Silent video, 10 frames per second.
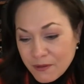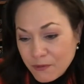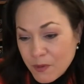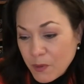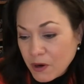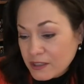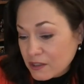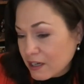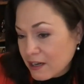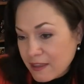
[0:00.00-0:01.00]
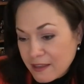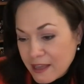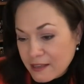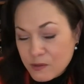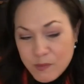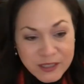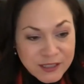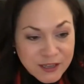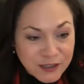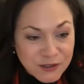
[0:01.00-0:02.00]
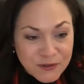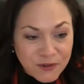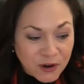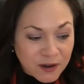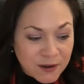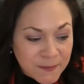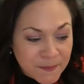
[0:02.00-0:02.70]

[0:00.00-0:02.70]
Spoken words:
the parties on anything that's been discussed so far.